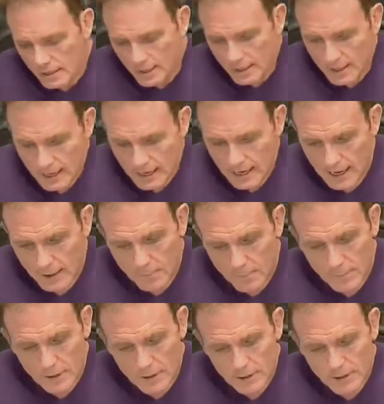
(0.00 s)
Mm.
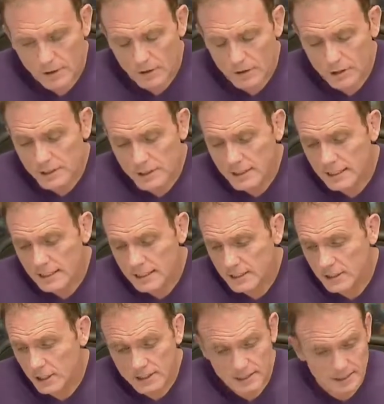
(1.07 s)
Um, you know, just to,
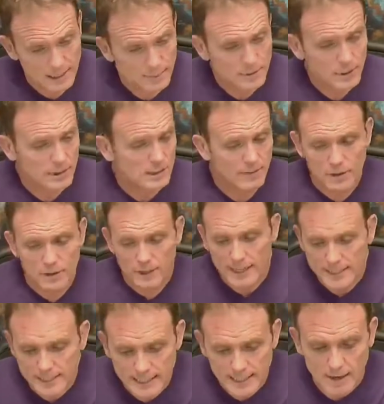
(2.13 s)
just let me just give you an
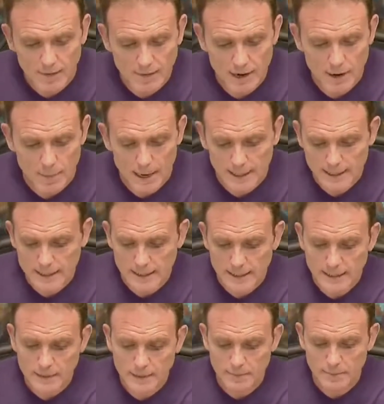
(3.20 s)
idea of how bad it
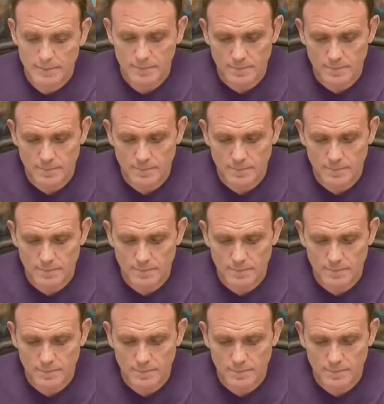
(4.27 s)
is.